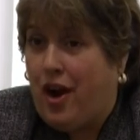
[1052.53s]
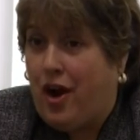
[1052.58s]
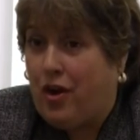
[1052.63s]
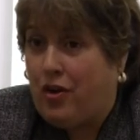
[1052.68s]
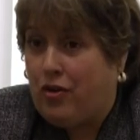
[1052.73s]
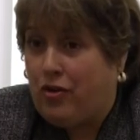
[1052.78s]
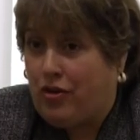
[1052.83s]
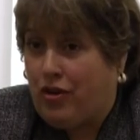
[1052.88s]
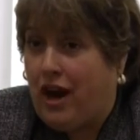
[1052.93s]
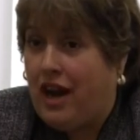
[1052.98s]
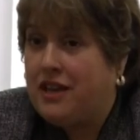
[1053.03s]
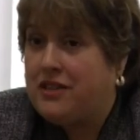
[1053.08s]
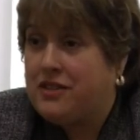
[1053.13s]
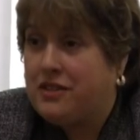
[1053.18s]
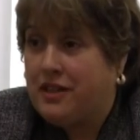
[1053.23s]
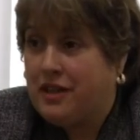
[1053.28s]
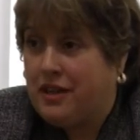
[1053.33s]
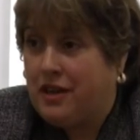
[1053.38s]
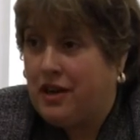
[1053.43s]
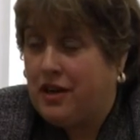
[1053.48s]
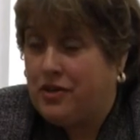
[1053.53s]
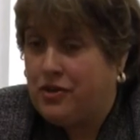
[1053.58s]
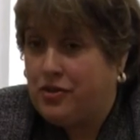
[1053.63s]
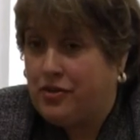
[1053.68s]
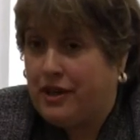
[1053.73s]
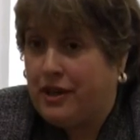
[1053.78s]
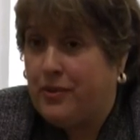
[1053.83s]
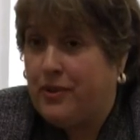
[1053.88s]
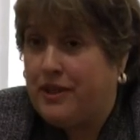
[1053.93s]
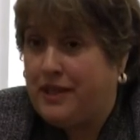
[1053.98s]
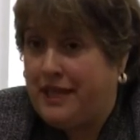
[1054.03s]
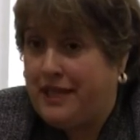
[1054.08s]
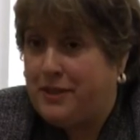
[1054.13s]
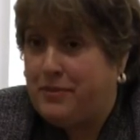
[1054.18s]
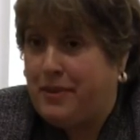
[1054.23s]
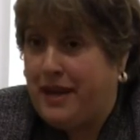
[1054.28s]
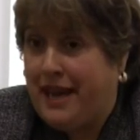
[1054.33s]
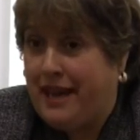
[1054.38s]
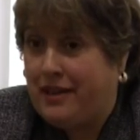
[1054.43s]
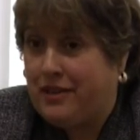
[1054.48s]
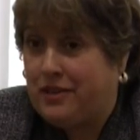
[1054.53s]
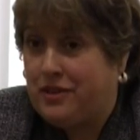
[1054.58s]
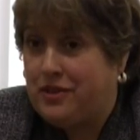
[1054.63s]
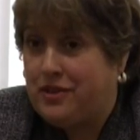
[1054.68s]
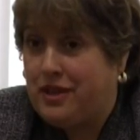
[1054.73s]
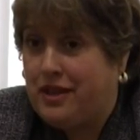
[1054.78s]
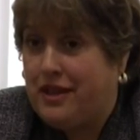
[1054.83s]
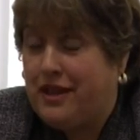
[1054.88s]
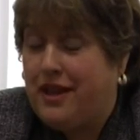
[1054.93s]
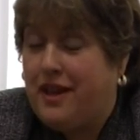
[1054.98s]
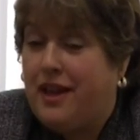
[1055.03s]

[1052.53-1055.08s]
across the country with these panels.